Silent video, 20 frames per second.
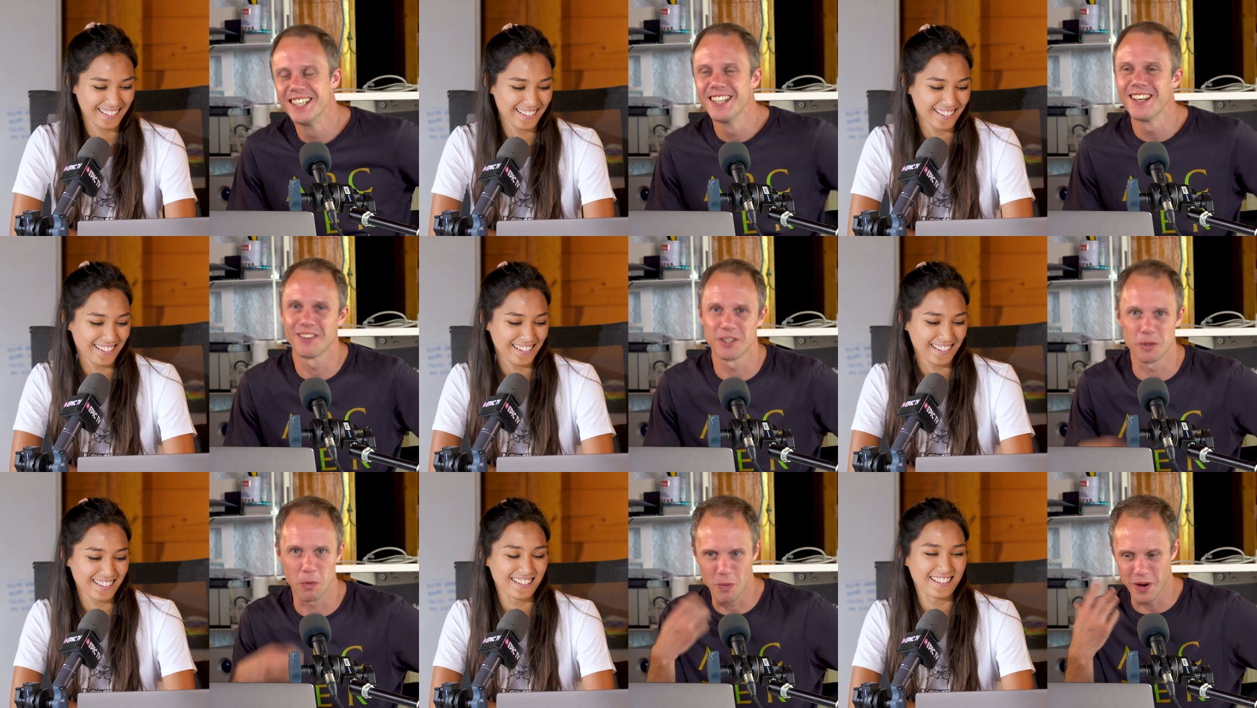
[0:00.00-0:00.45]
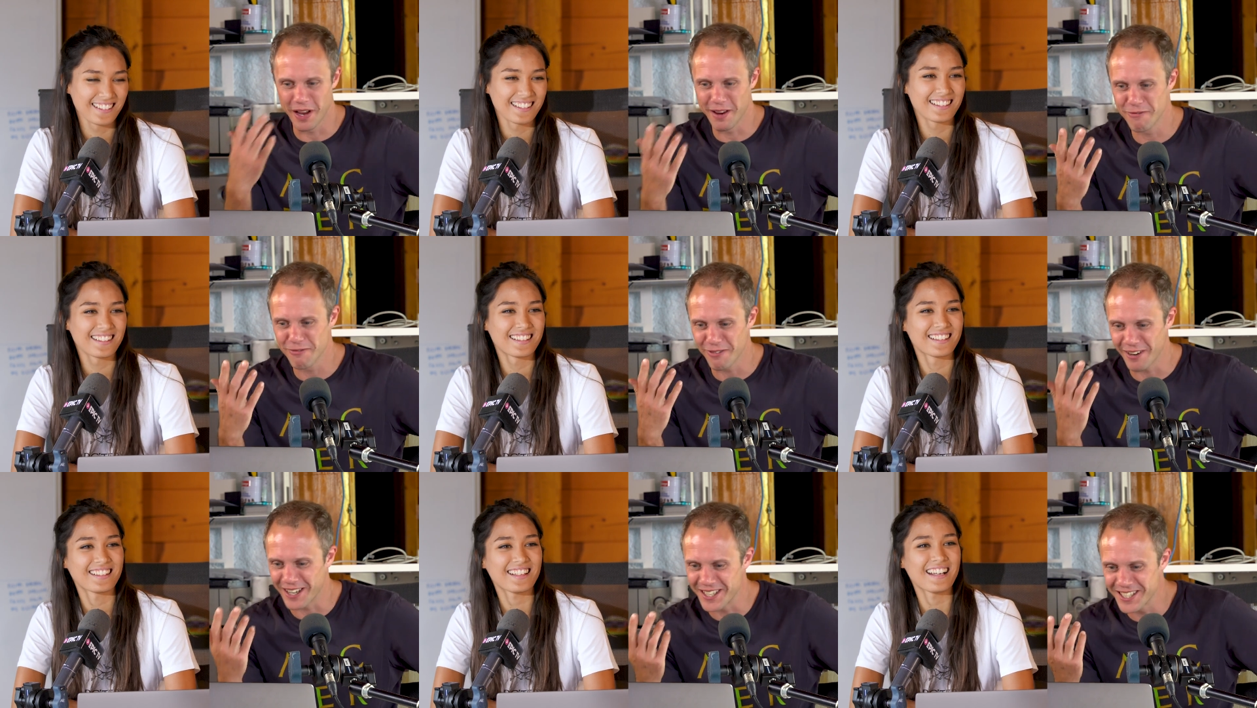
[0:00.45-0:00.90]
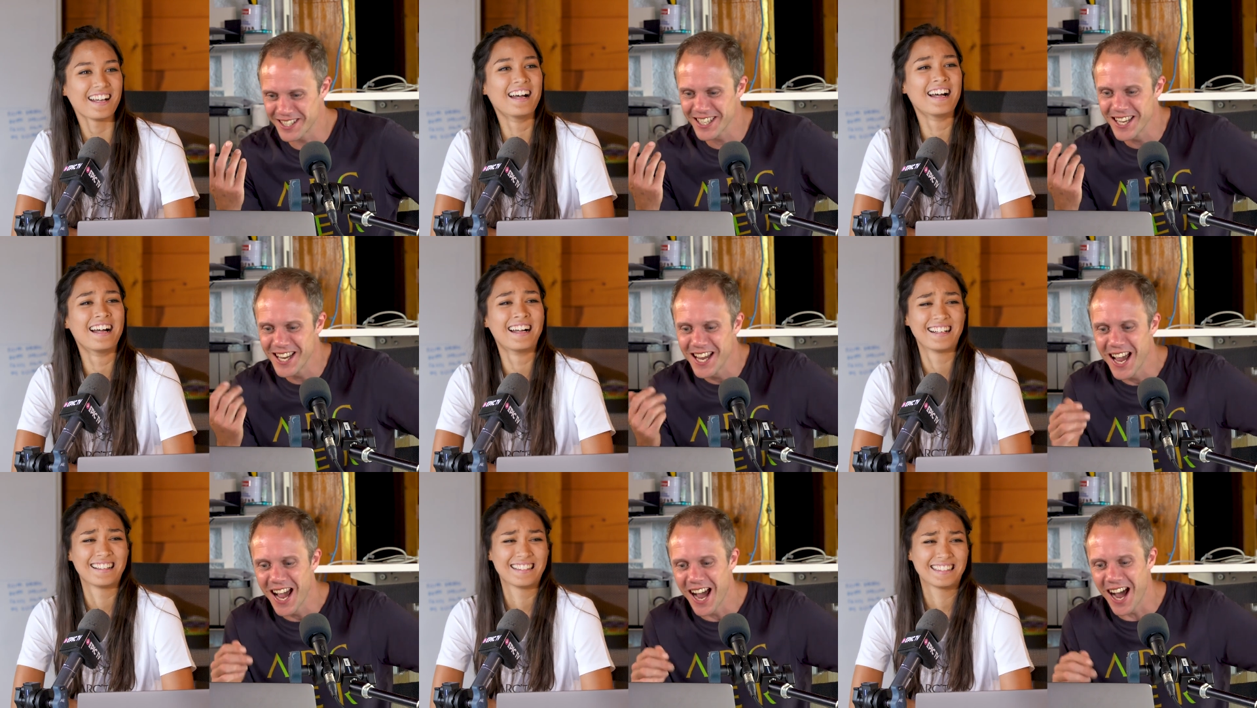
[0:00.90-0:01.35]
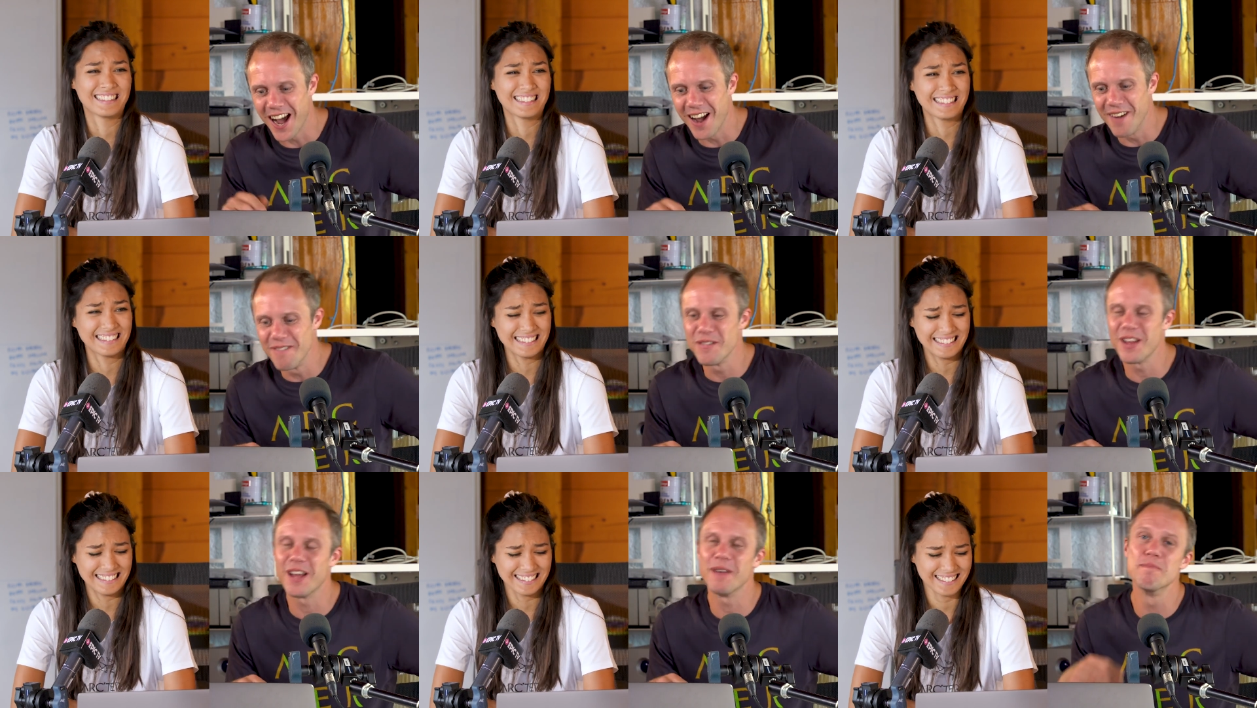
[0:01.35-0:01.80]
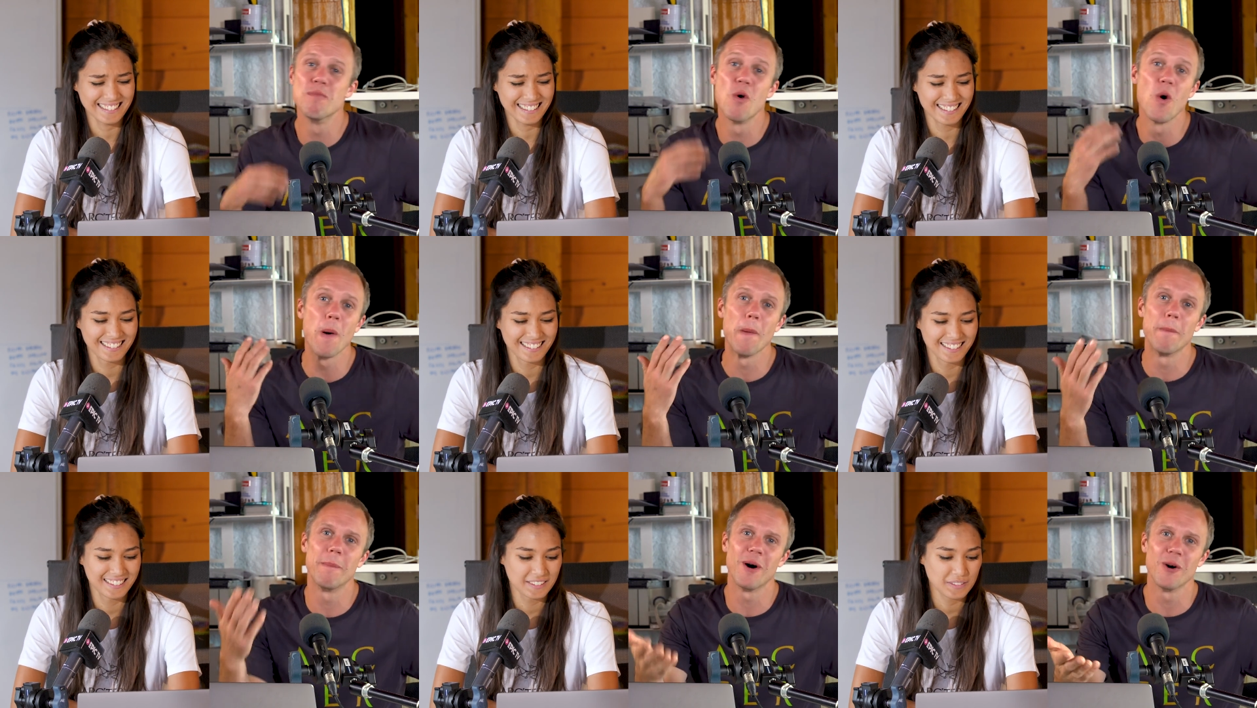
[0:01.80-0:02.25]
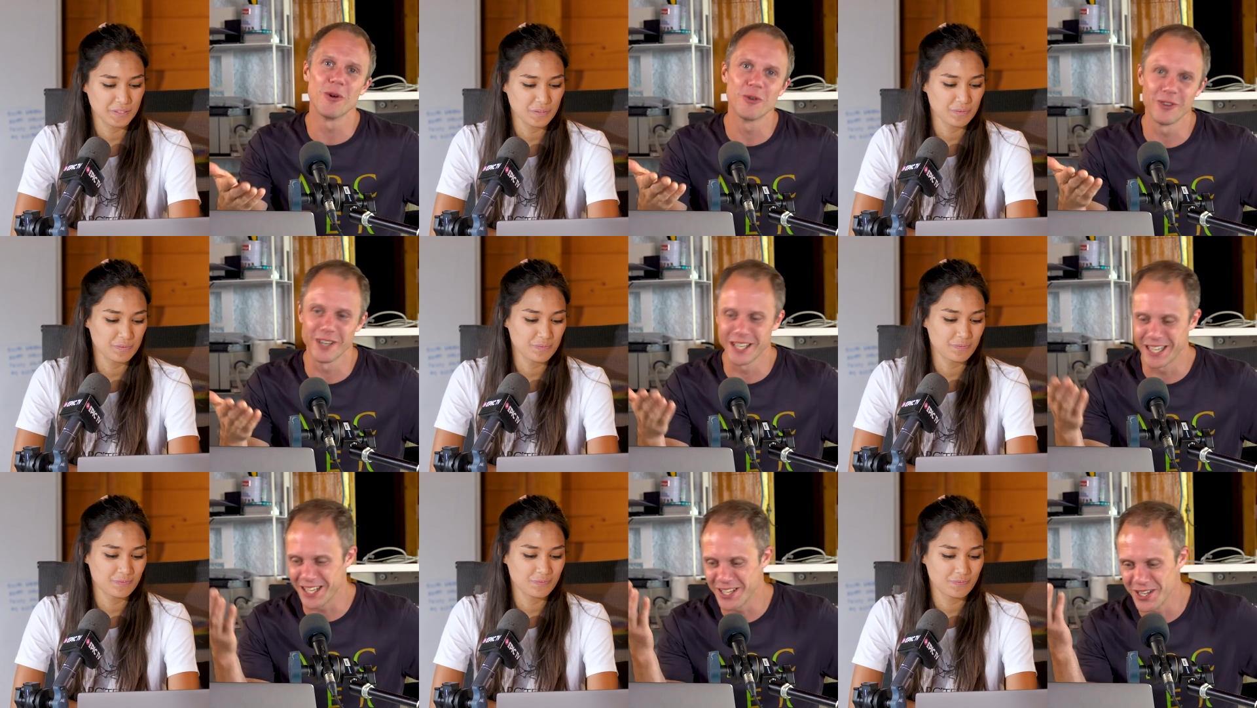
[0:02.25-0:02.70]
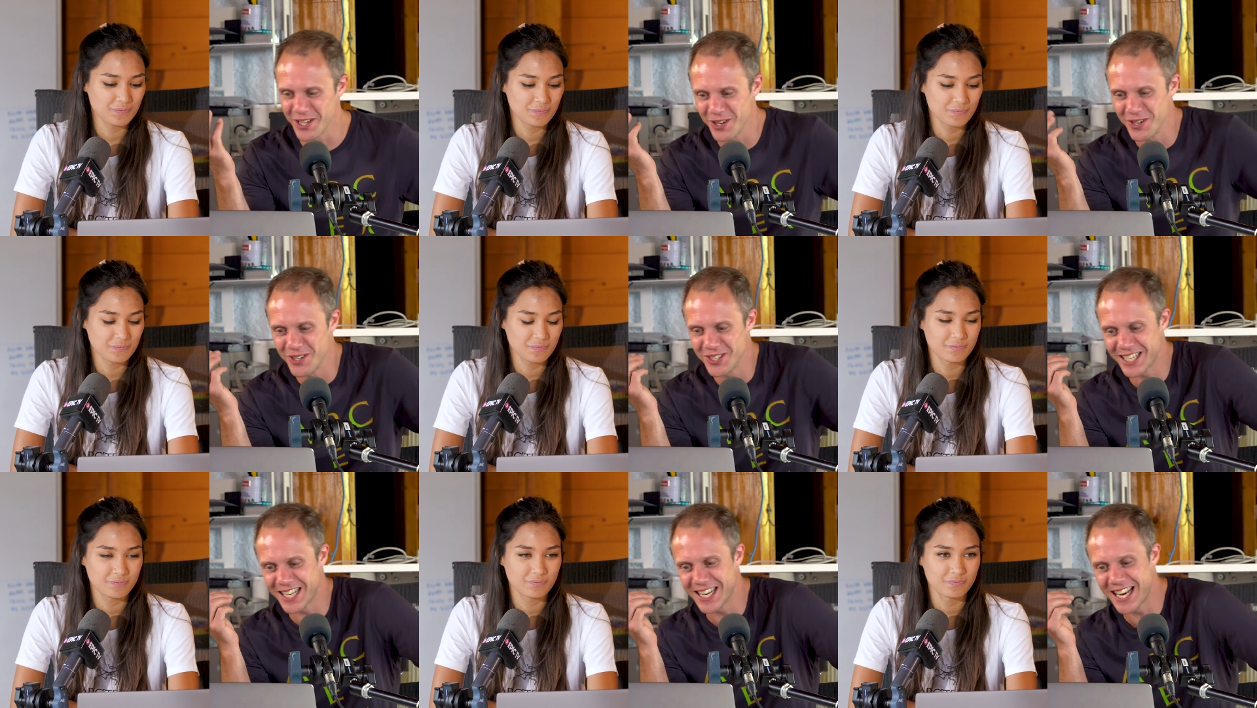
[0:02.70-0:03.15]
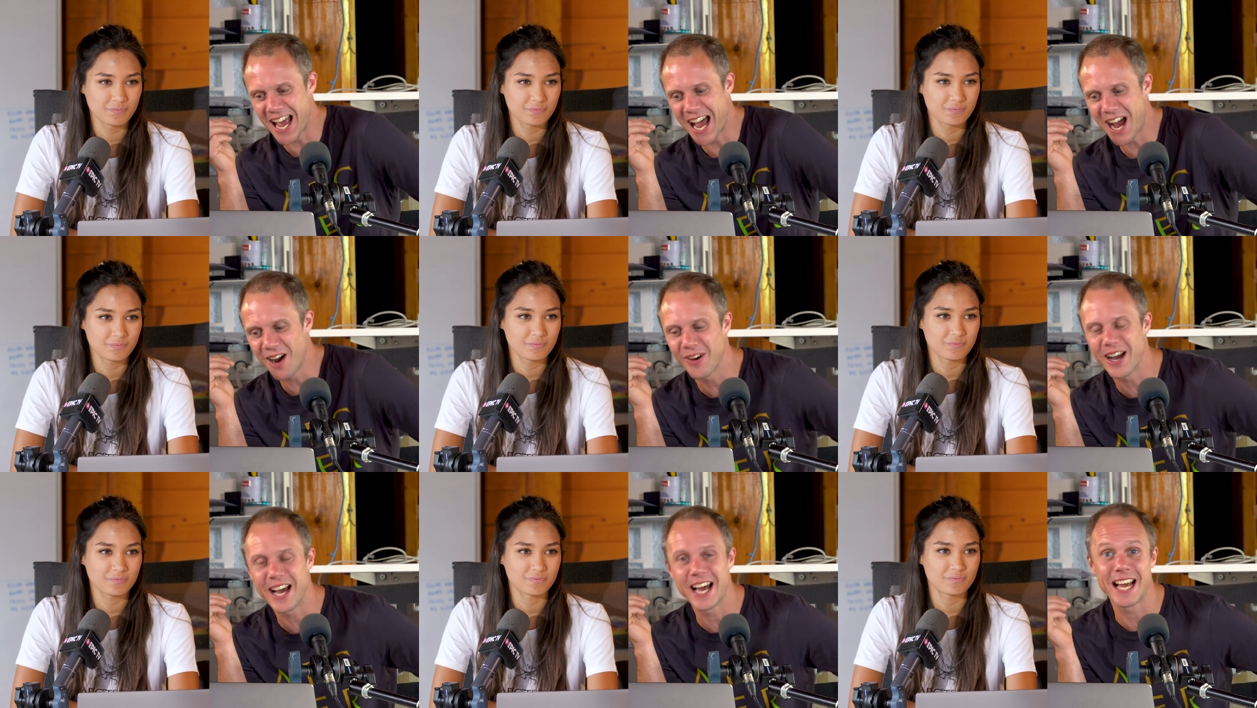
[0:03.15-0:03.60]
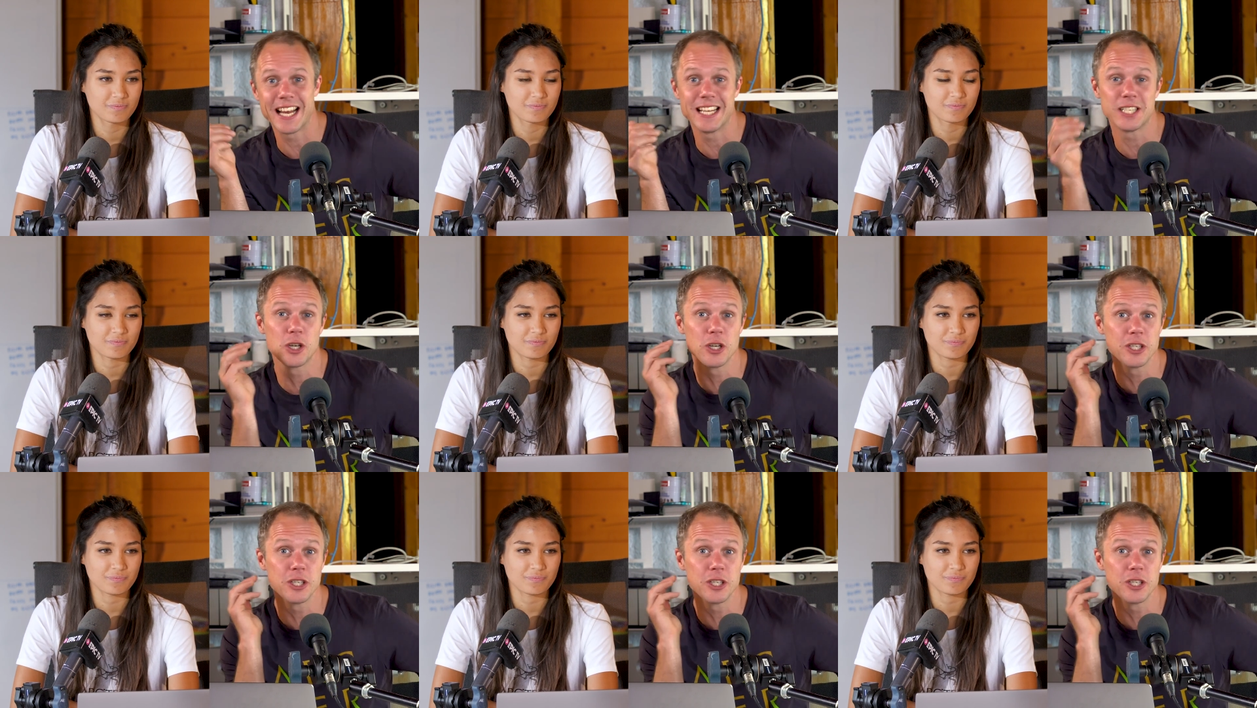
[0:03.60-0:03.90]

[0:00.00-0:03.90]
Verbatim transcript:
Speaker 1: that was a weird face. Um, more bouldering news now, uh, and it's